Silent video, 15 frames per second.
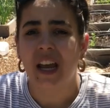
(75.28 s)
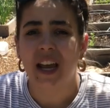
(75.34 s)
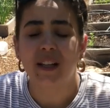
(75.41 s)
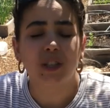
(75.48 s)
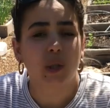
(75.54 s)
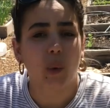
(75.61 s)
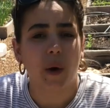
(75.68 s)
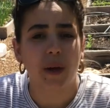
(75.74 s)
and
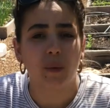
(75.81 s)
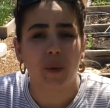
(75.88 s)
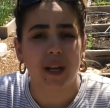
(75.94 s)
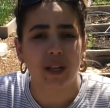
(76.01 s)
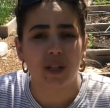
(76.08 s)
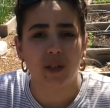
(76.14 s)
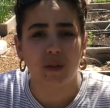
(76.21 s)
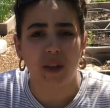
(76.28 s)
so one way
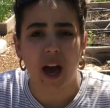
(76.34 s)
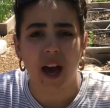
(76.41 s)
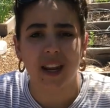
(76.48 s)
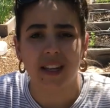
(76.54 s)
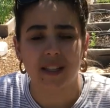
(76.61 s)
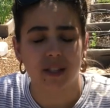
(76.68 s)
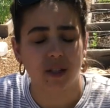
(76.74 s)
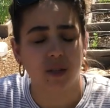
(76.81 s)
to do that
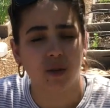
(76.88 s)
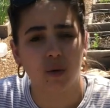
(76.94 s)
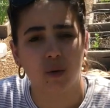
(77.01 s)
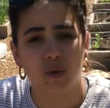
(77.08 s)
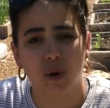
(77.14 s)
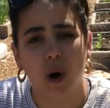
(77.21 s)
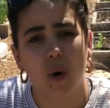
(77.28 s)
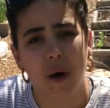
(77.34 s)
is to
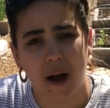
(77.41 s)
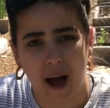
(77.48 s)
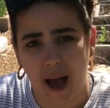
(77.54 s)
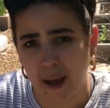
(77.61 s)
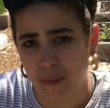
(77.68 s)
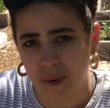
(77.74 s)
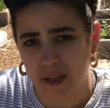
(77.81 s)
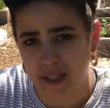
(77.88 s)
grow a
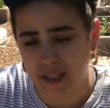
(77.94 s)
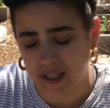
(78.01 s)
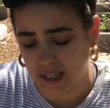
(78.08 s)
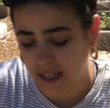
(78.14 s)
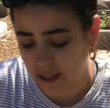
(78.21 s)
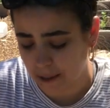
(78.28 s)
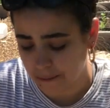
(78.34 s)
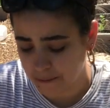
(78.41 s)
hybrid
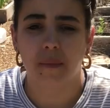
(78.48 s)
seed.